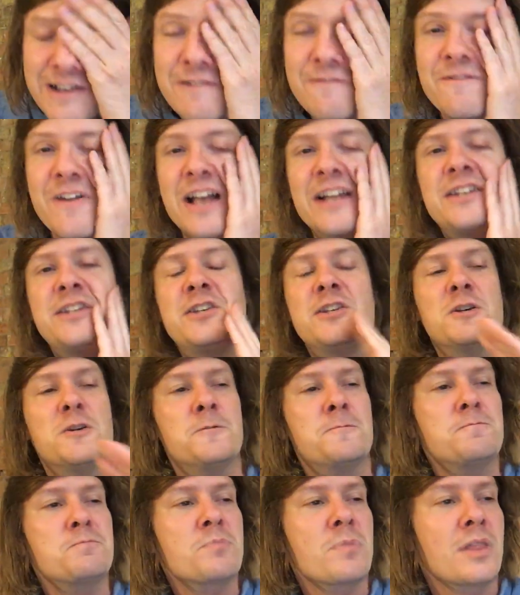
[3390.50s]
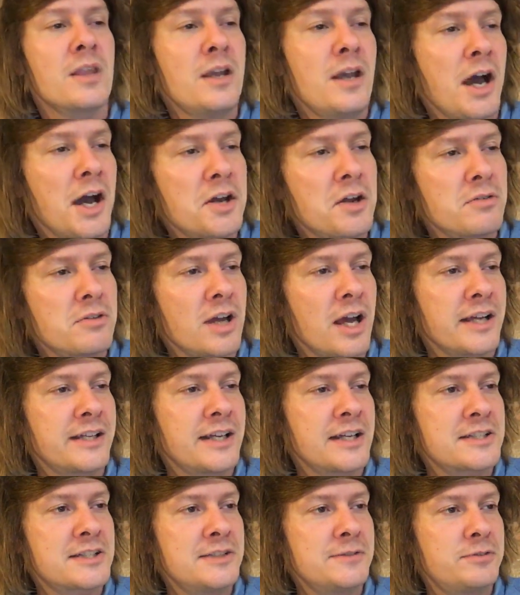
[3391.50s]
Thank you. I don't like
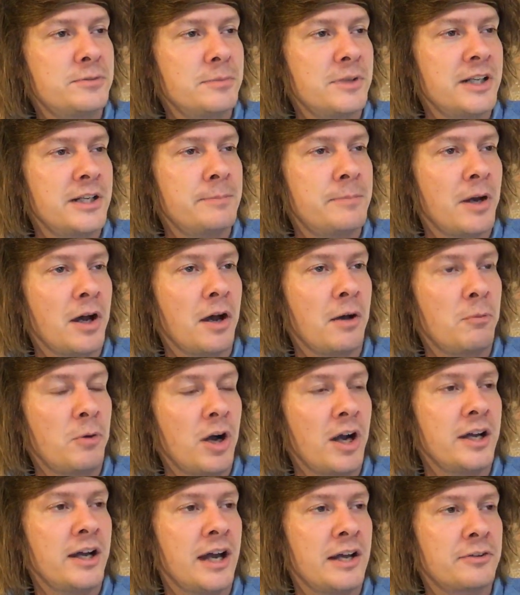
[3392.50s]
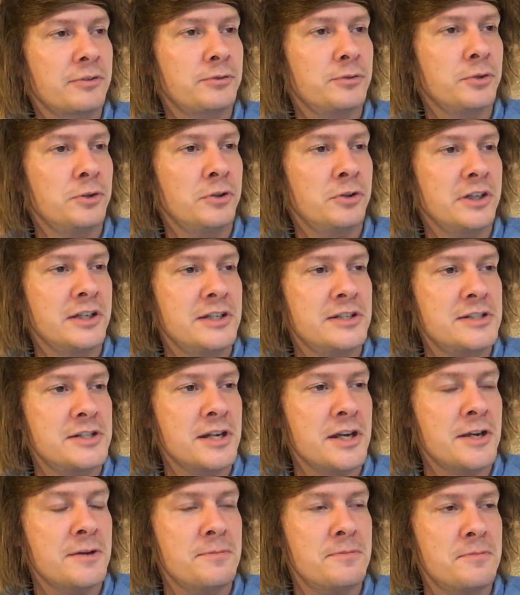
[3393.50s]
asking for money, but what I ask for is
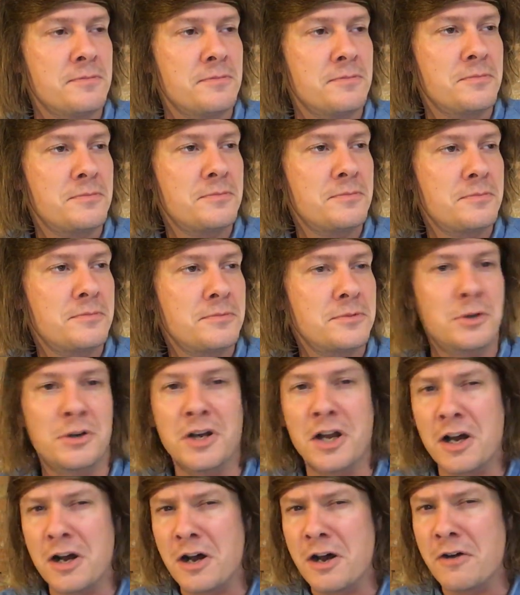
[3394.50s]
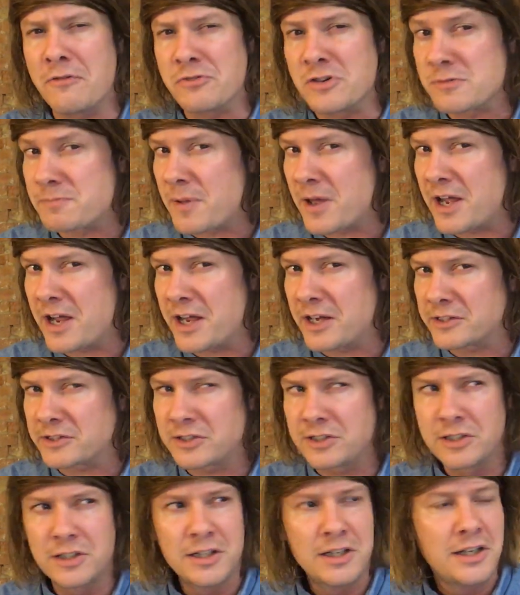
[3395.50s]
your love,
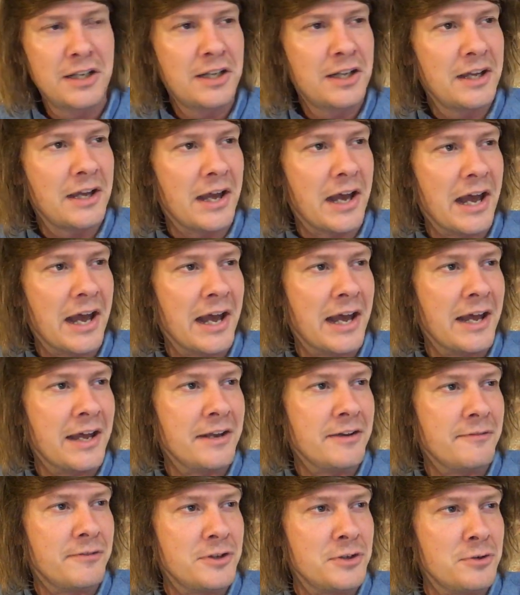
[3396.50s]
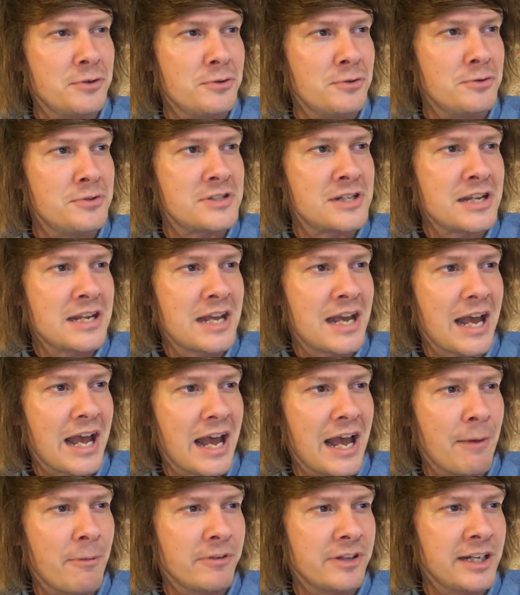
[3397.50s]
respect, and views.
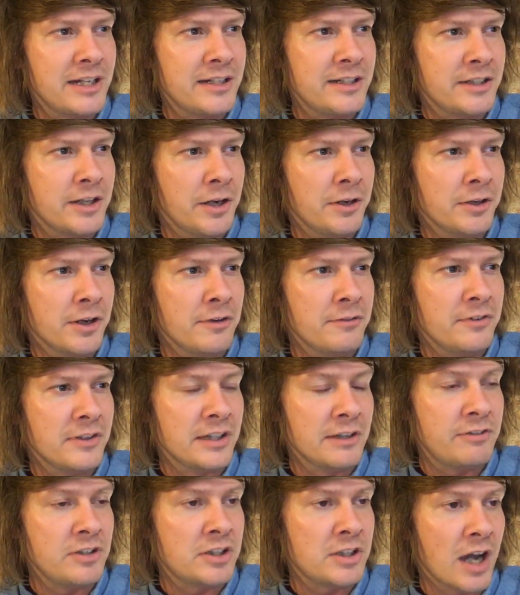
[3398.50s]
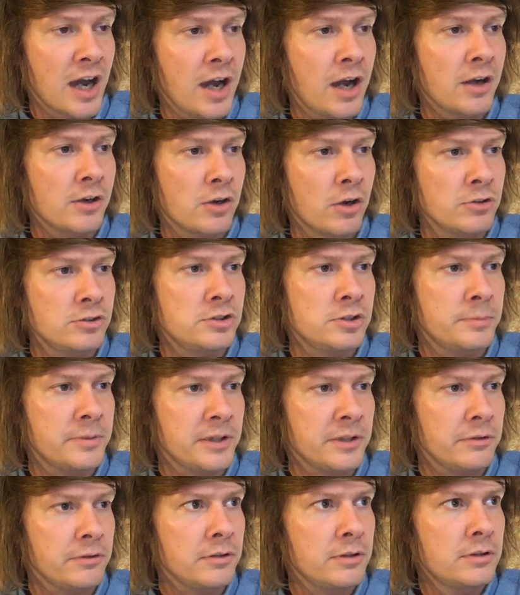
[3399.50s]
And with the Indiegogo thing, if you can't
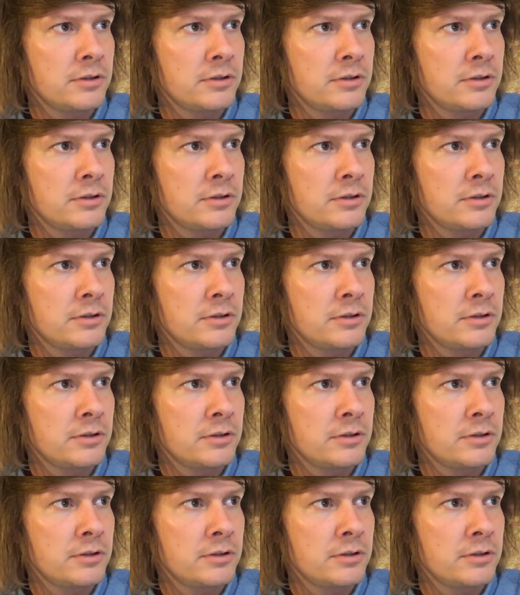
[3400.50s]
contribute,